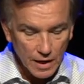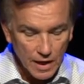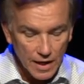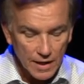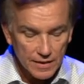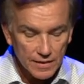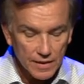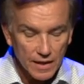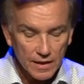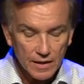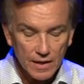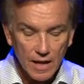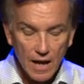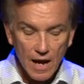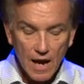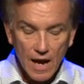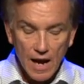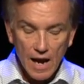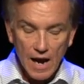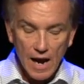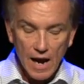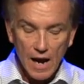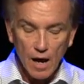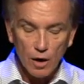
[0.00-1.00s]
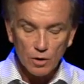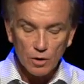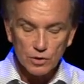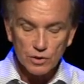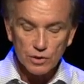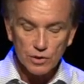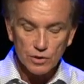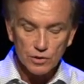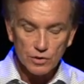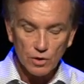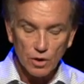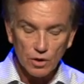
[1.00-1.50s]
And then a house
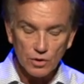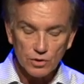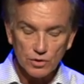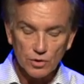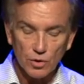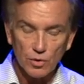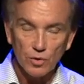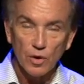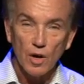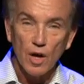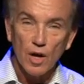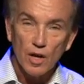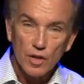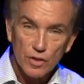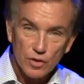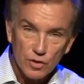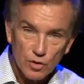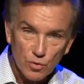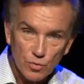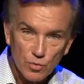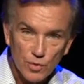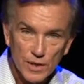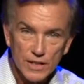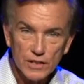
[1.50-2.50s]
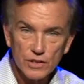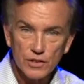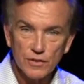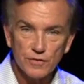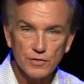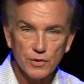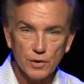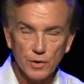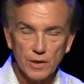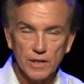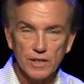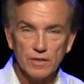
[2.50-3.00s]
is also the reach of
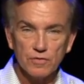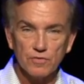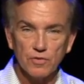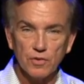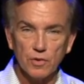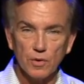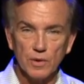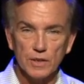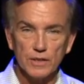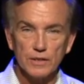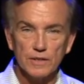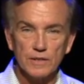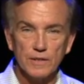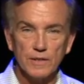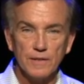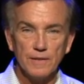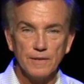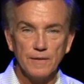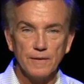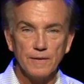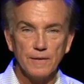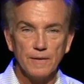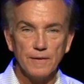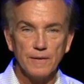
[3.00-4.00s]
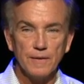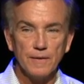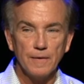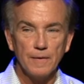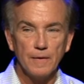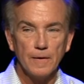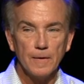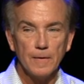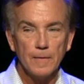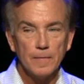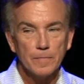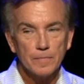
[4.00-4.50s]
your influence.
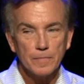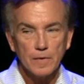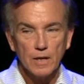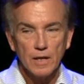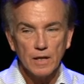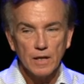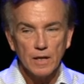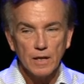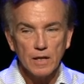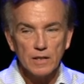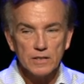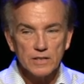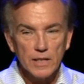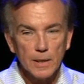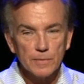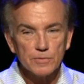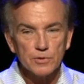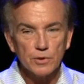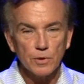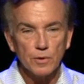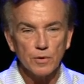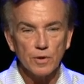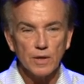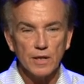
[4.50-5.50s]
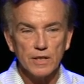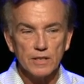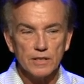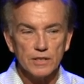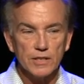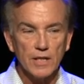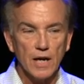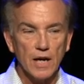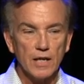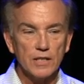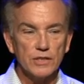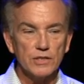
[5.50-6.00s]
It's absolutely
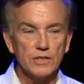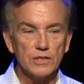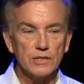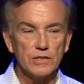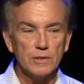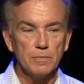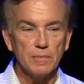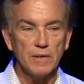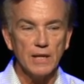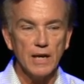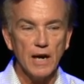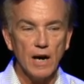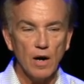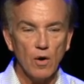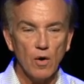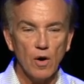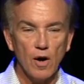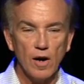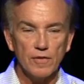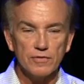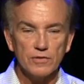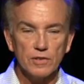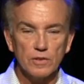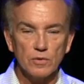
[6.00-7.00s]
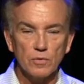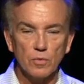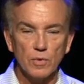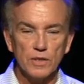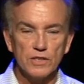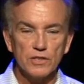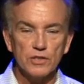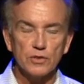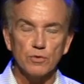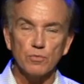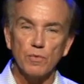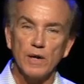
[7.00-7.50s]
astonishing to me how often we
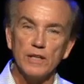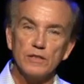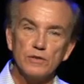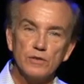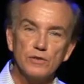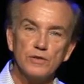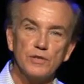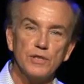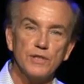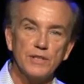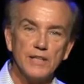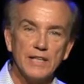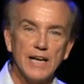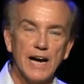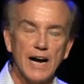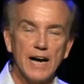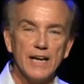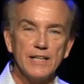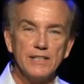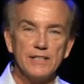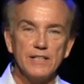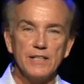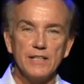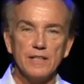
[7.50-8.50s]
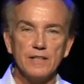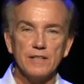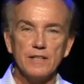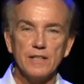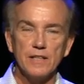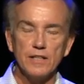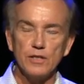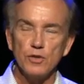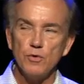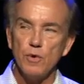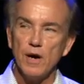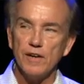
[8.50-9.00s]
surrender to the idea that
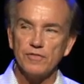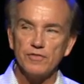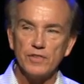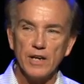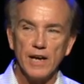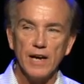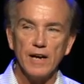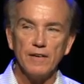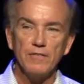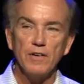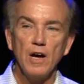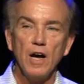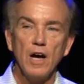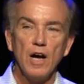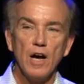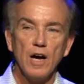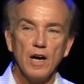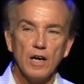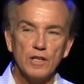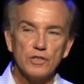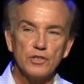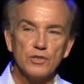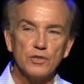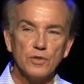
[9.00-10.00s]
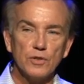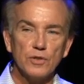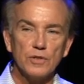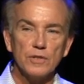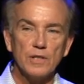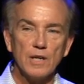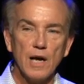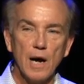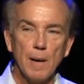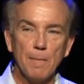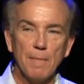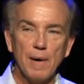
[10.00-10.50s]
you have to have a
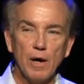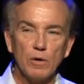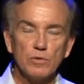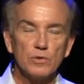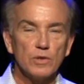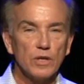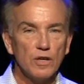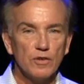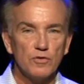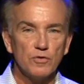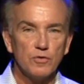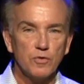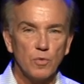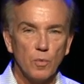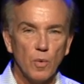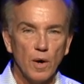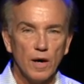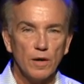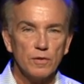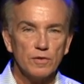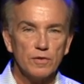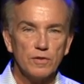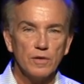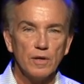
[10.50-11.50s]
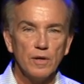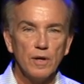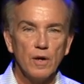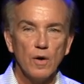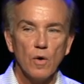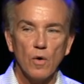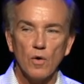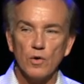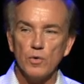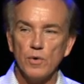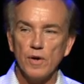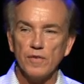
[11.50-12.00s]
certain amount of wealth
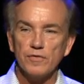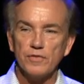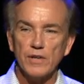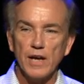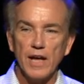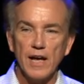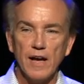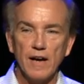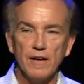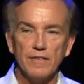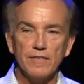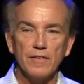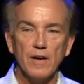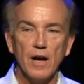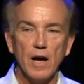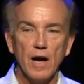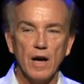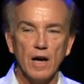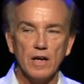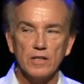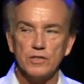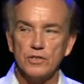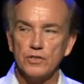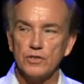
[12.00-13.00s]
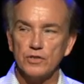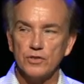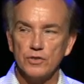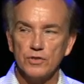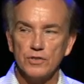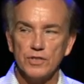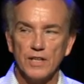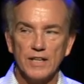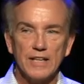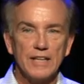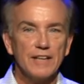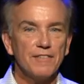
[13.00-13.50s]
or you have to have a
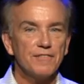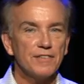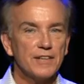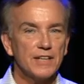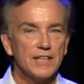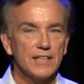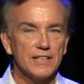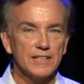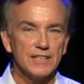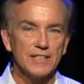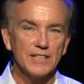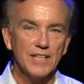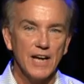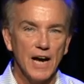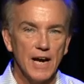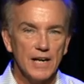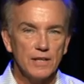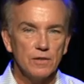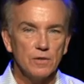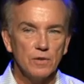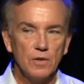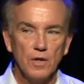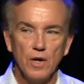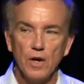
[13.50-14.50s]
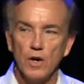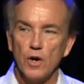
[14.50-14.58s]
significant title.